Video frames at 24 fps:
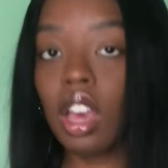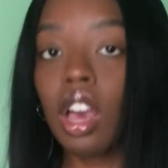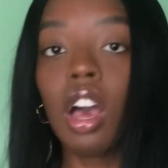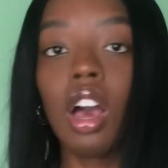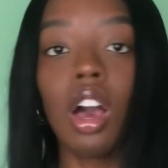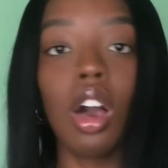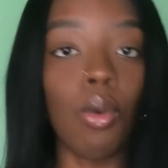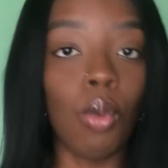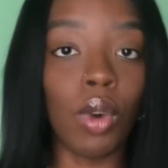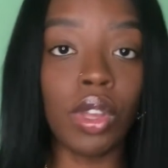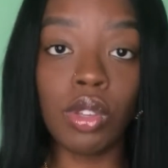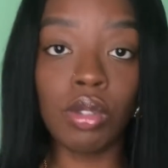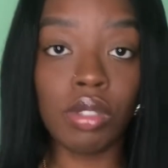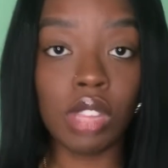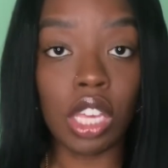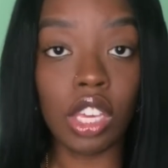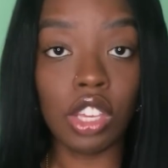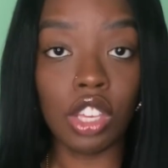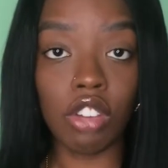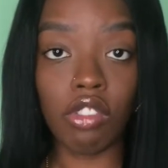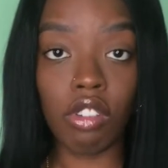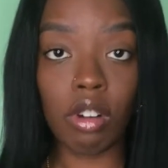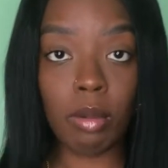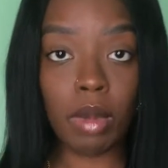When you think
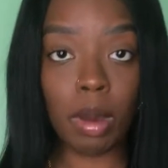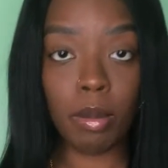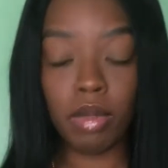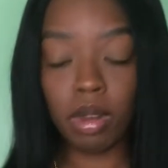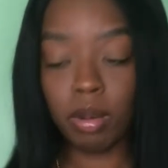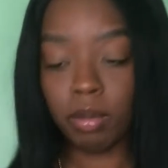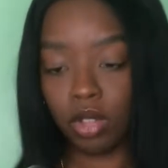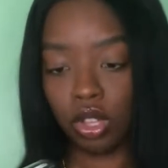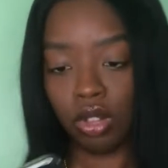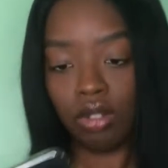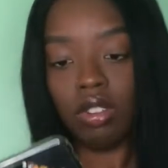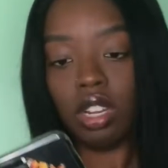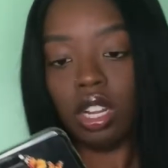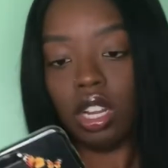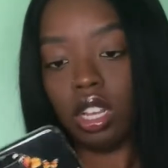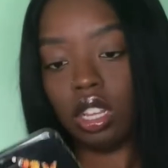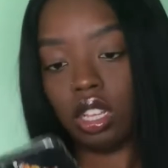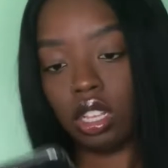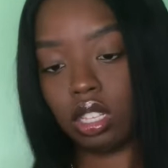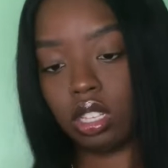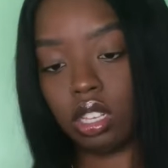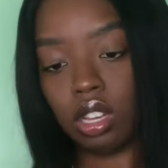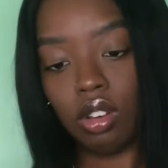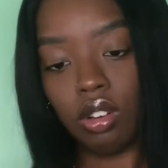you remember, but you didn't,
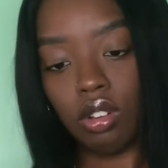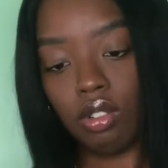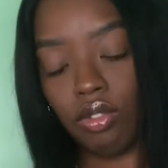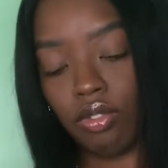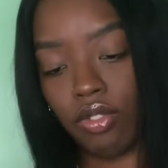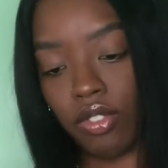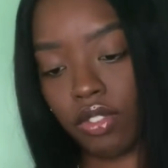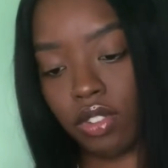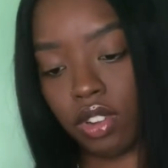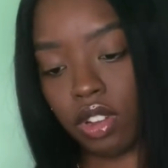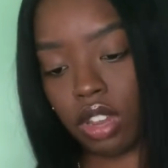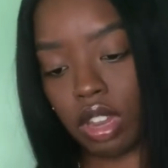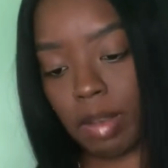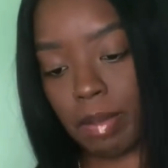so for real.